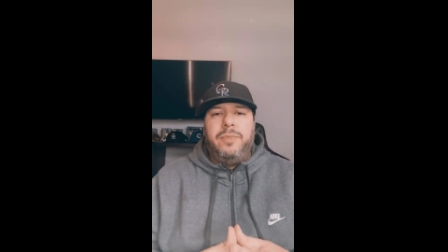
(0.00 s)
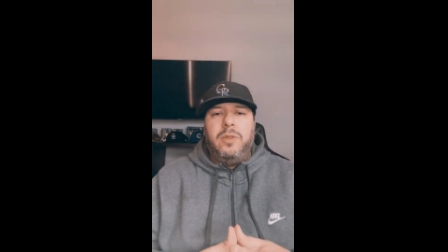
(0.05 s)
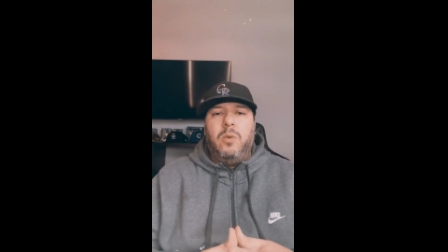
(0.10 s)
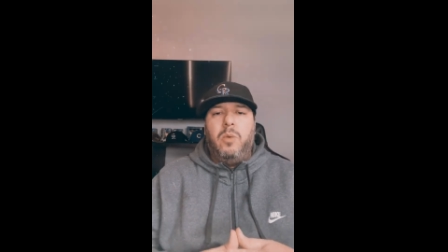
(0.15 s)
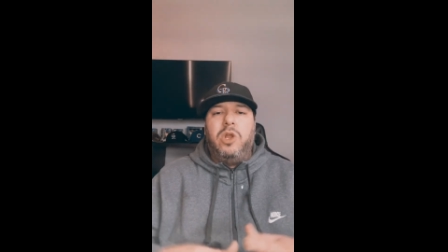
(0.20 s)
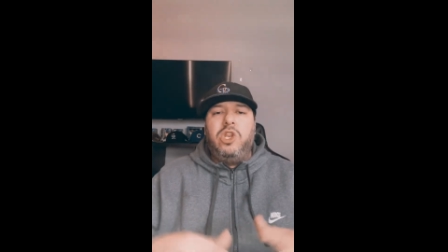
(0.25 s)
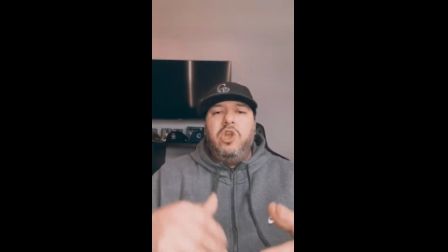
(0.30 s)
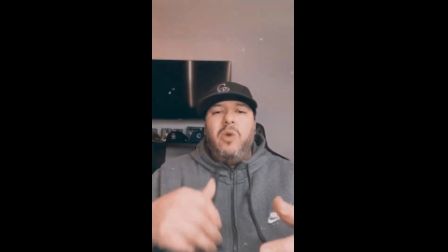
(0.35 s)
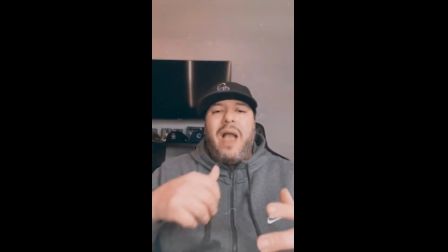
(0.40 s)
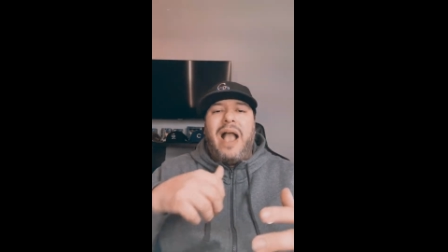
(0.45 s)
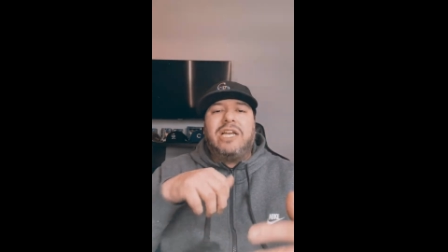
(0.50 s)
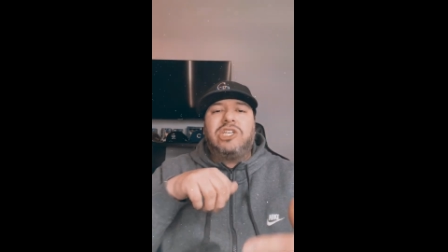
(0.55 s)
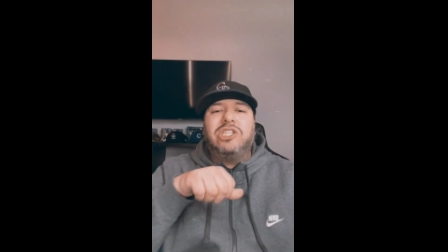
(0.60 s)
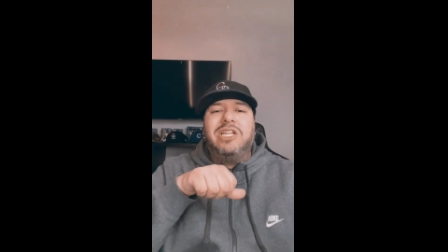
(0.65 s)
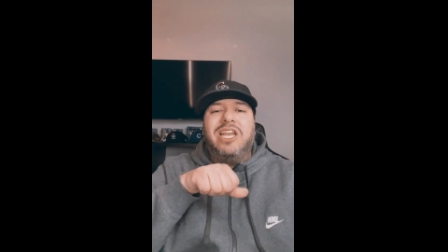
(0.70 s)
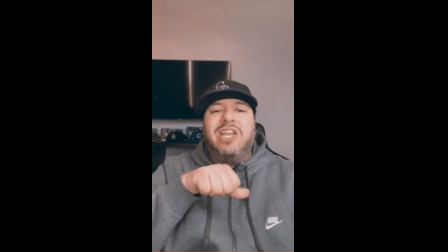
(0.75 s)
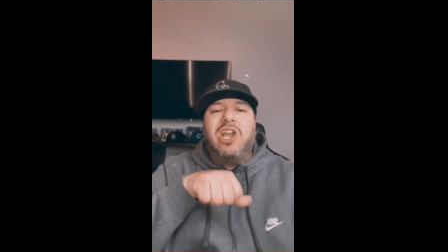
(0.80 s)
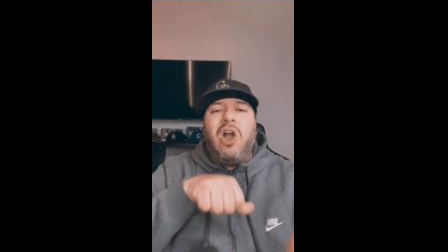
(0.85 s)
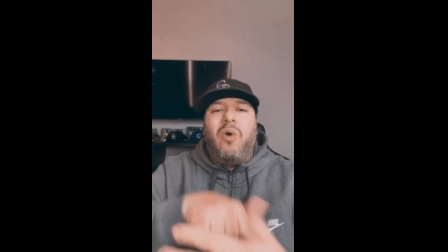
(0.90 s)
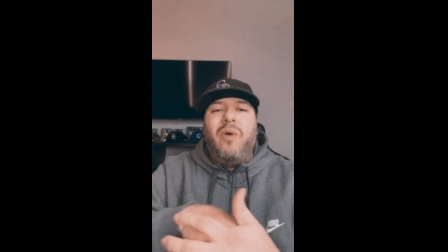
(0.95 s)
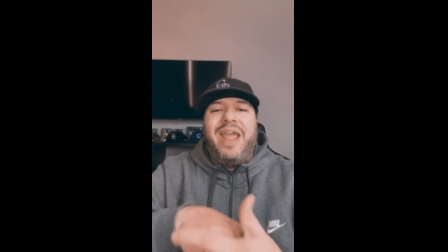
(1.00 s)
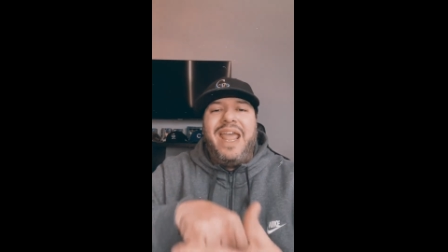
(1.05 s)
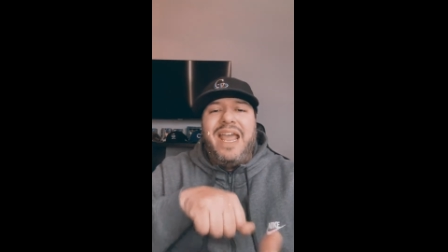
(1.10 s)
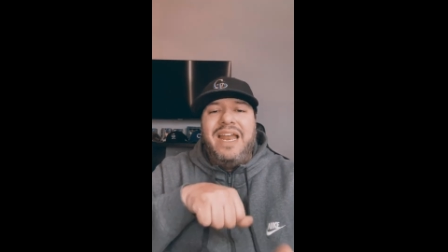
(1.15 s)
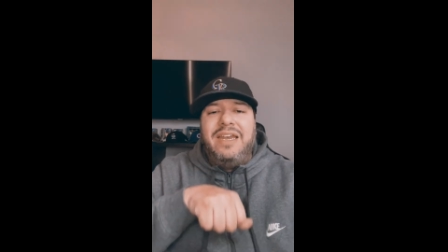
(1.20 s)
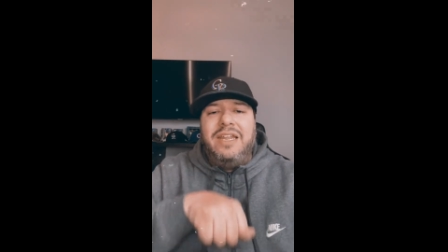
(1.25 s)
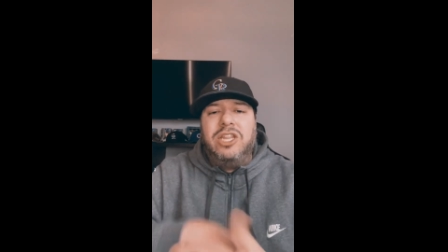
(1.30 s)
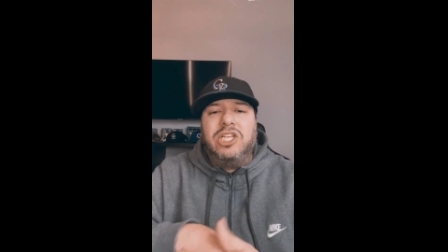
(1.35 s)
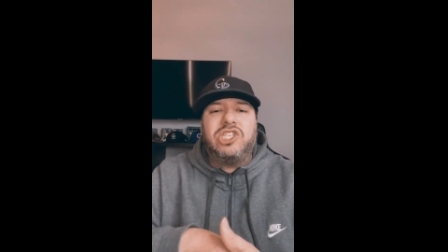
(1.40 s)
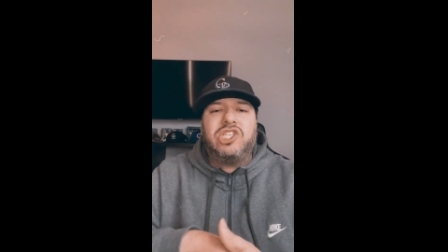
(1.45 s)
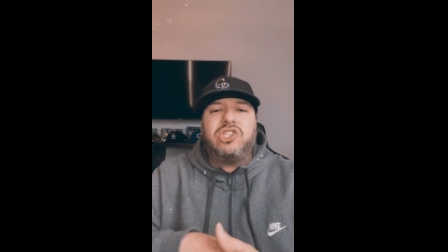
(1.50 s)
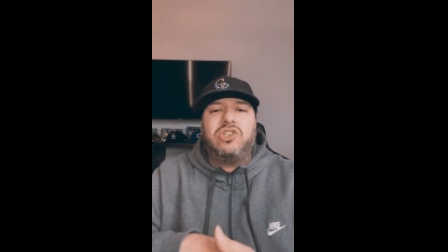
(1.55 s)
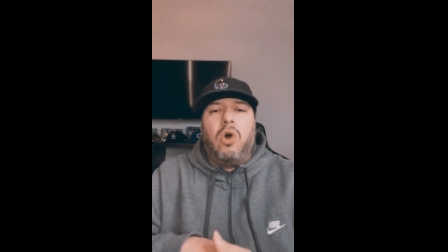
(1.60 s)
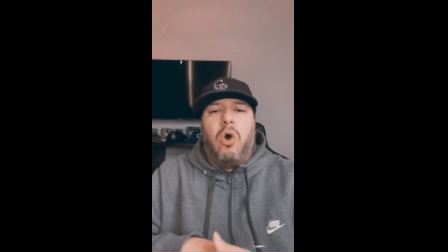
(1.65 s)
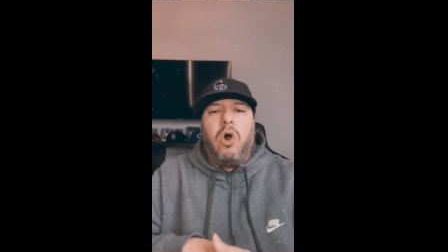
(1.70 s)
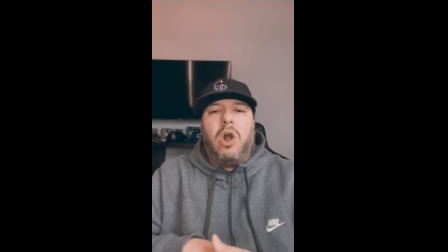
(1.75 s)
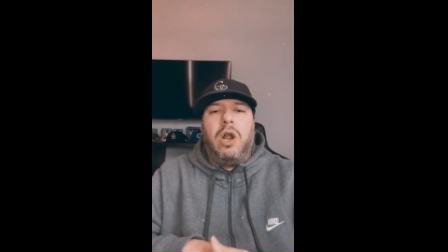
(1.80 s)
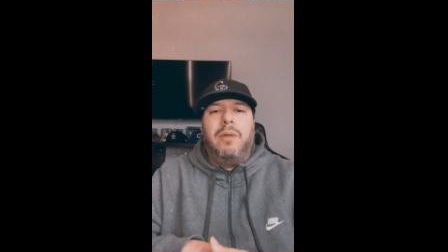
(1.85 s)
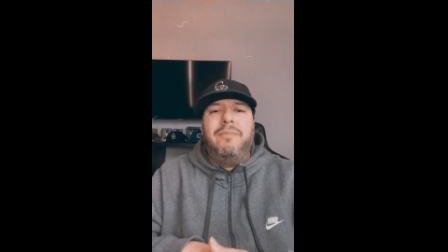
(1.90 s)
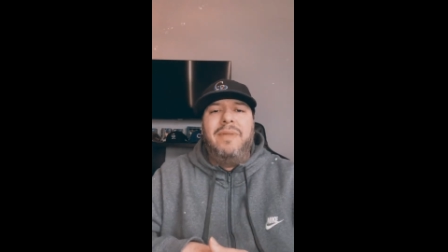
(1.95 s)
when you actually go into the
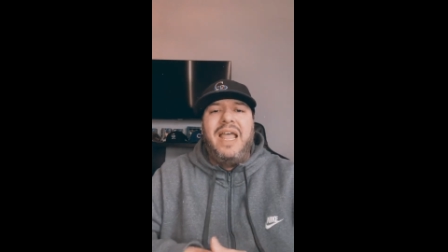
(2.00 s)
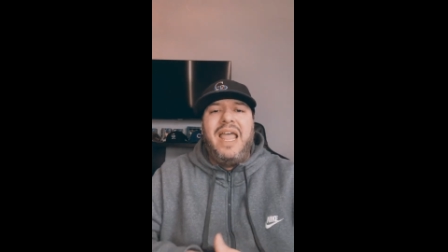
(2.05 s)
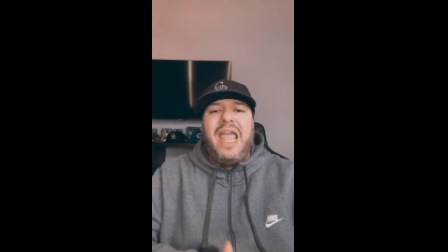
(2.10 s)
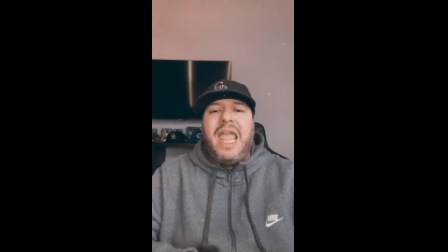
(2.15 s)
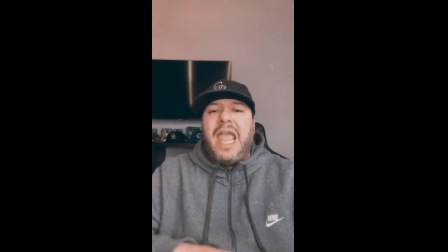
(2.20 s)
storm